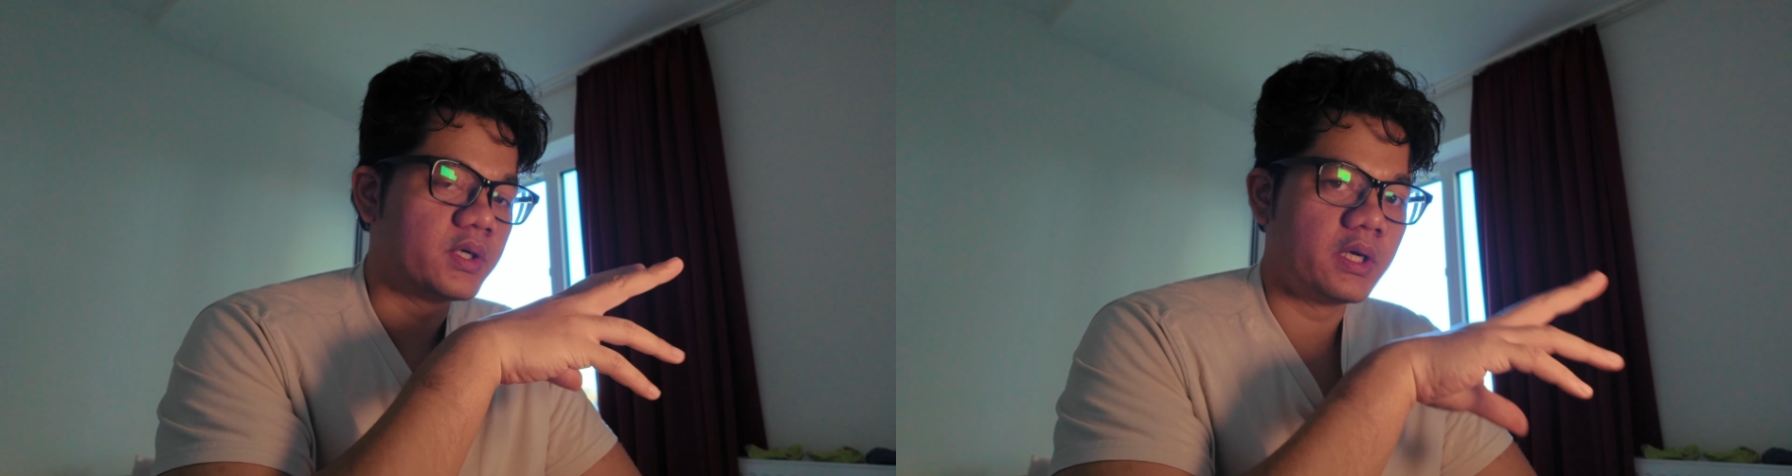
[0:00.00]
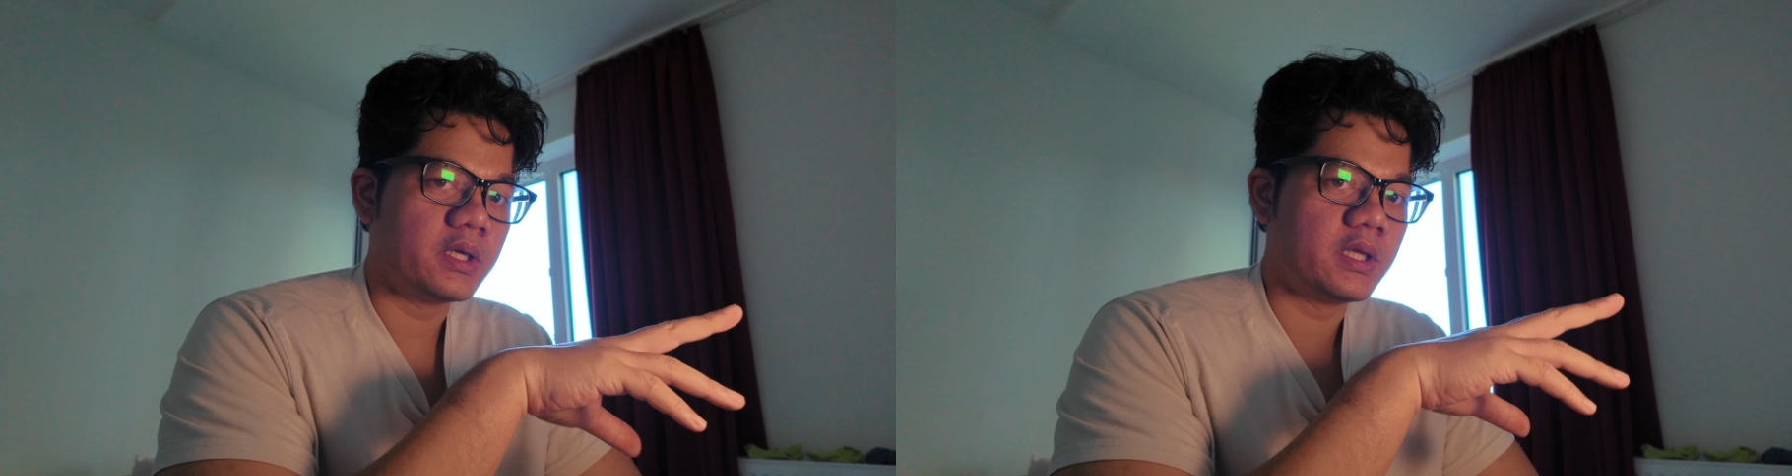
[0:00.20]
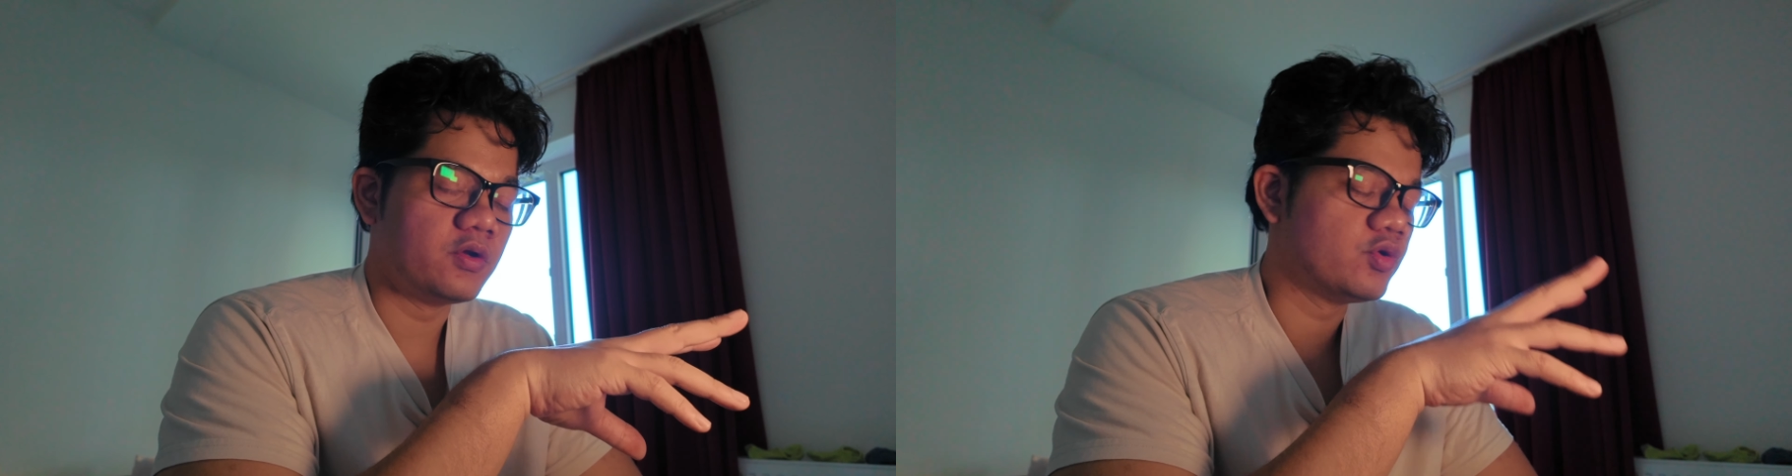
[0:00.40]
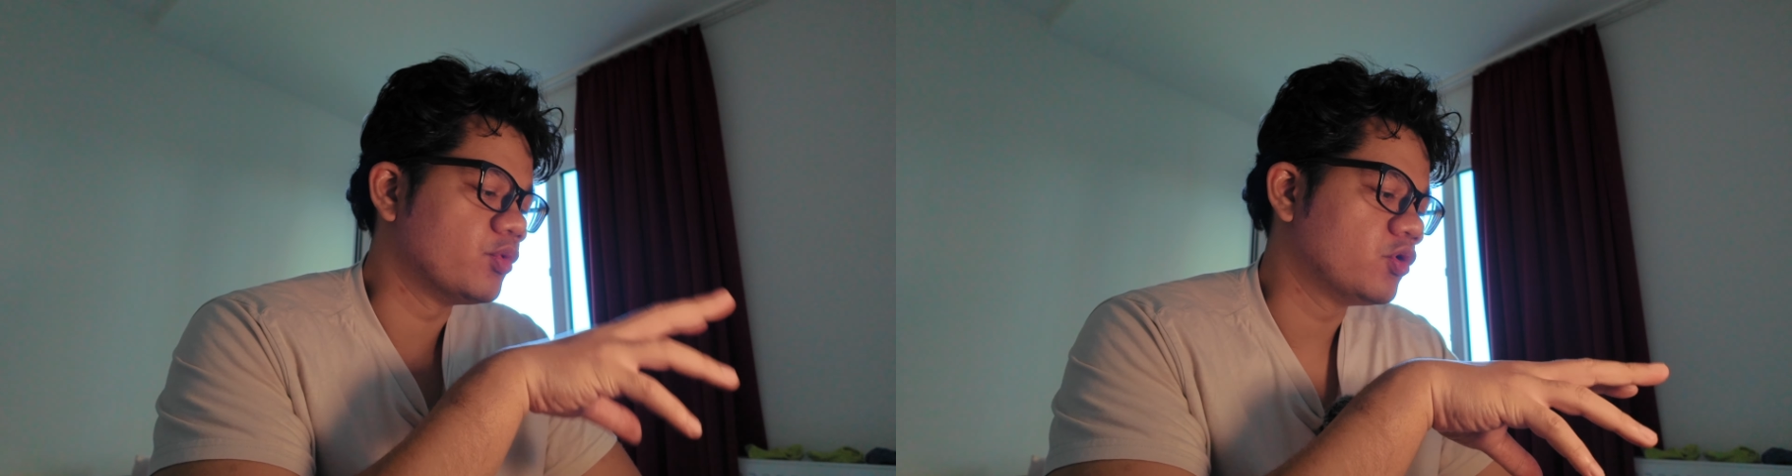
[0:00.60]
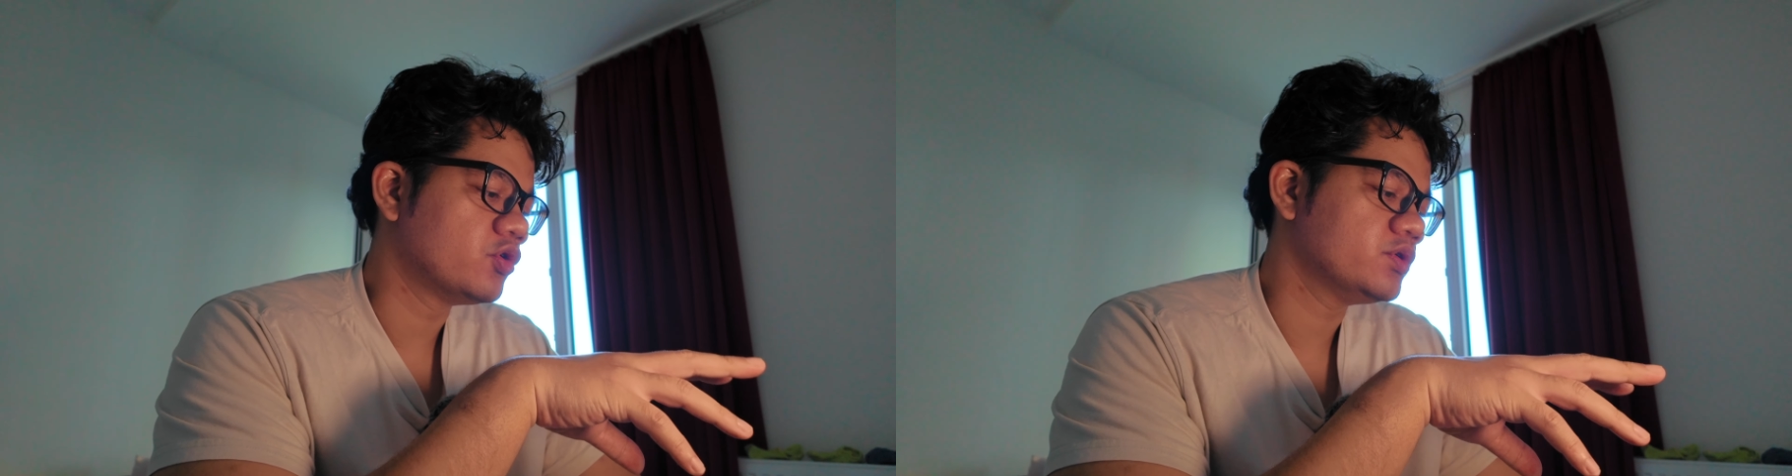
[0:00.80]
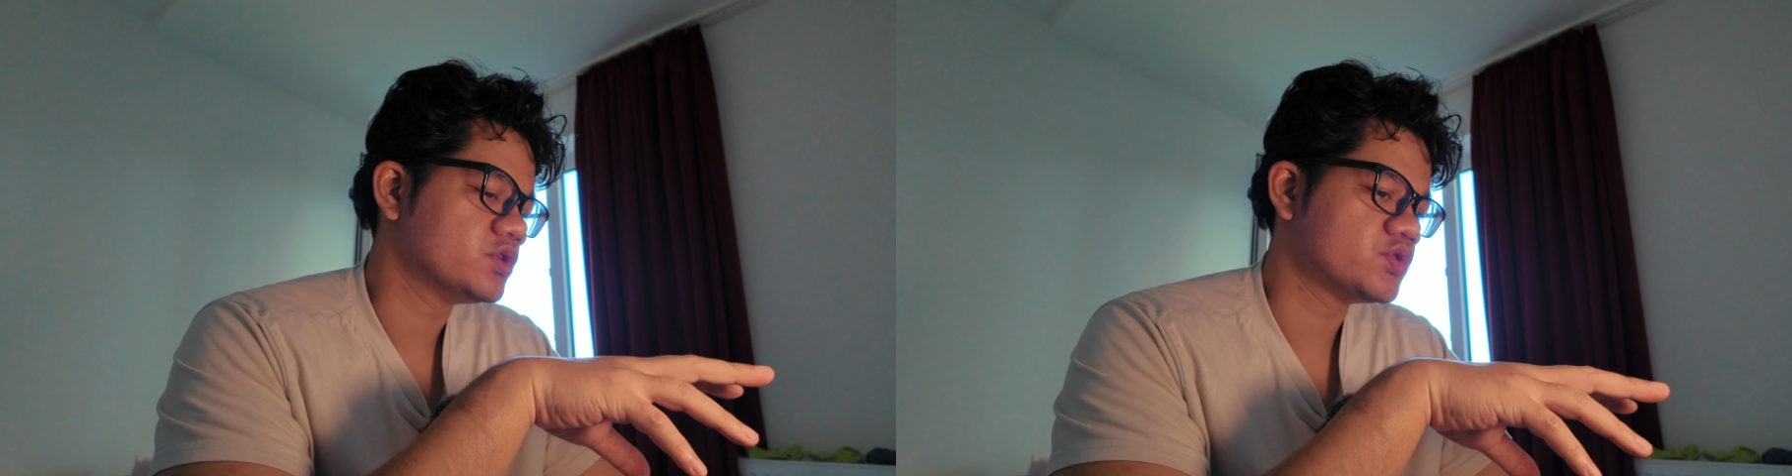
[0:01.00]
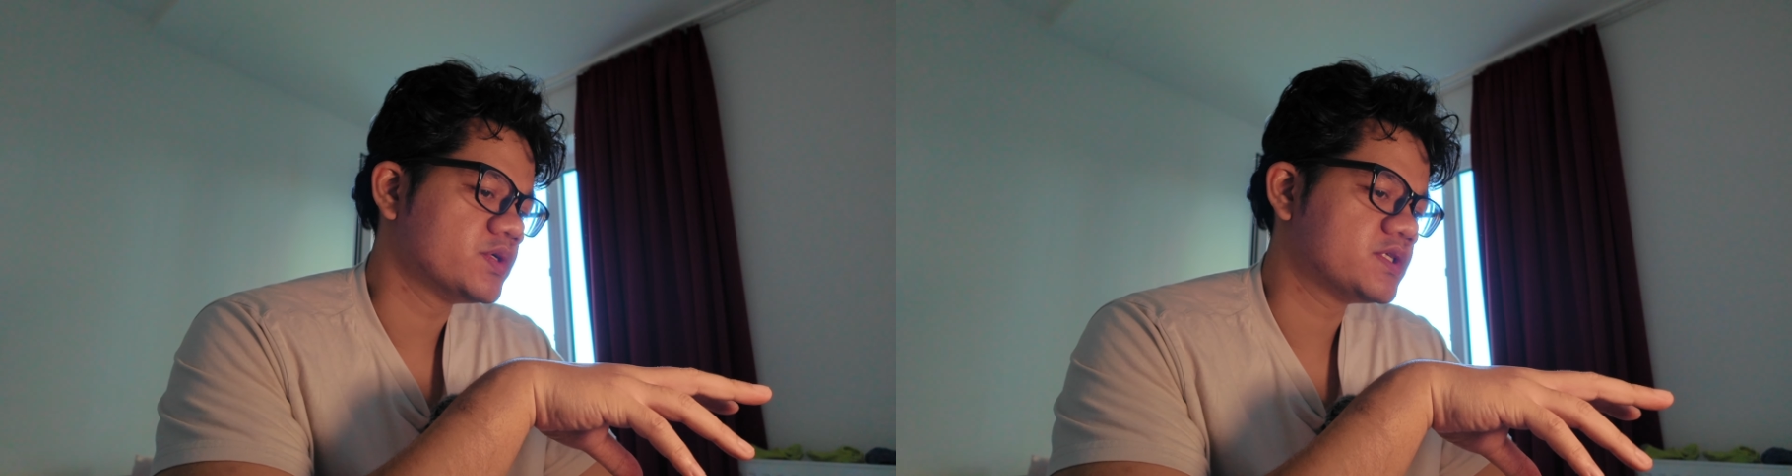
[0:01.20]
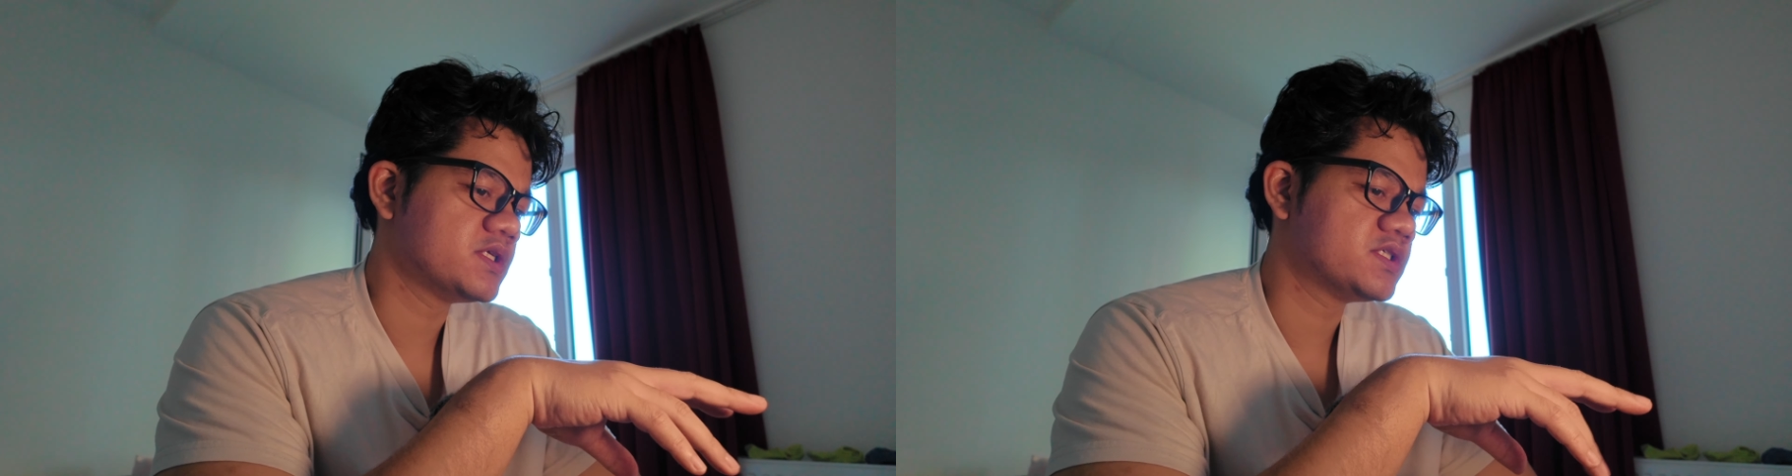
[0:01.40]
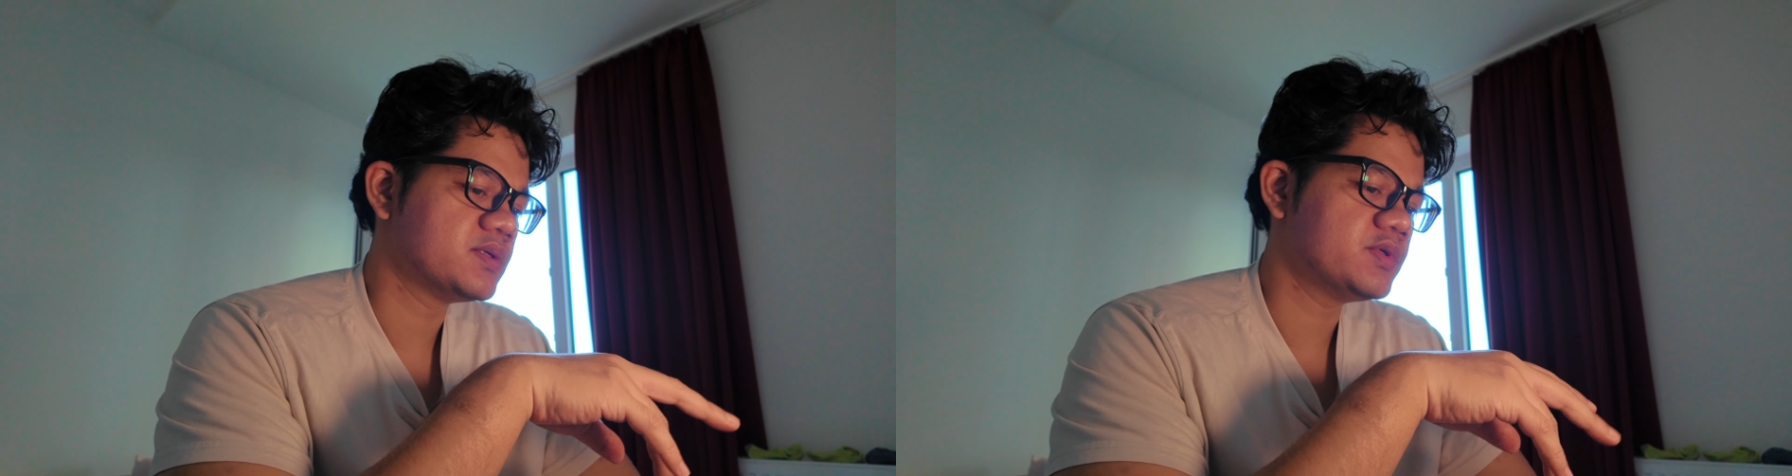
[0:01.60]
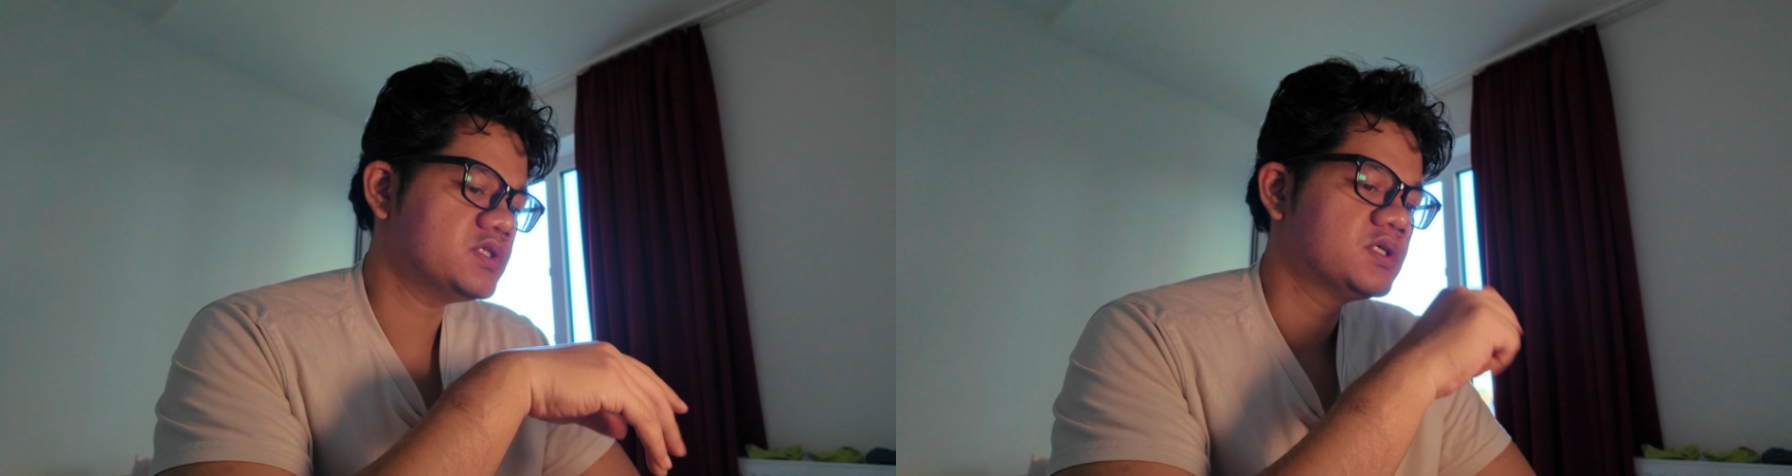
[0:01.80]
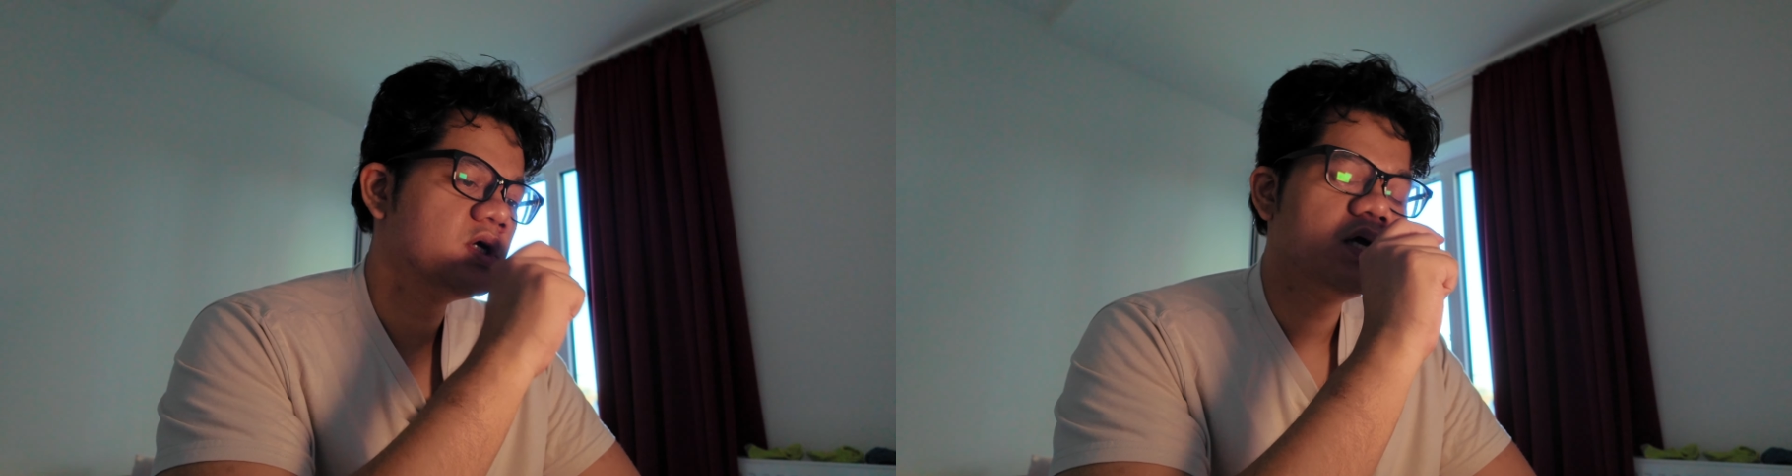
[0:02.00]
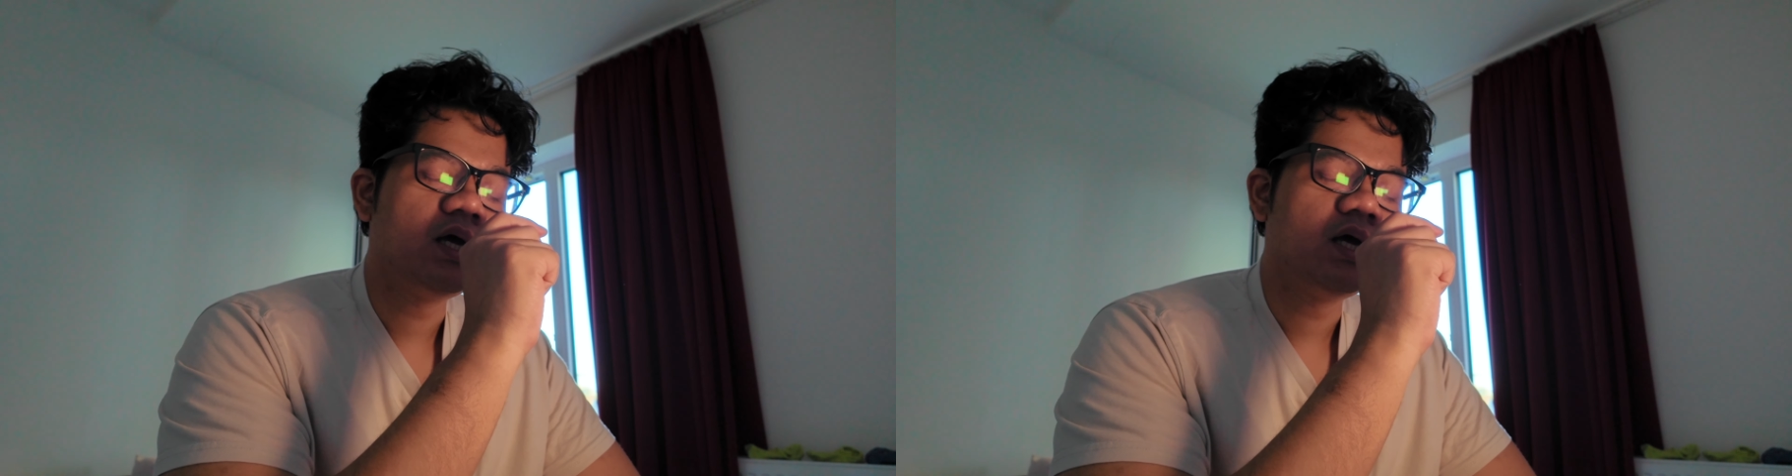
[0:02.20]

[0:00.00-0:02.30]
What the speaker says: what I can do more towards this image,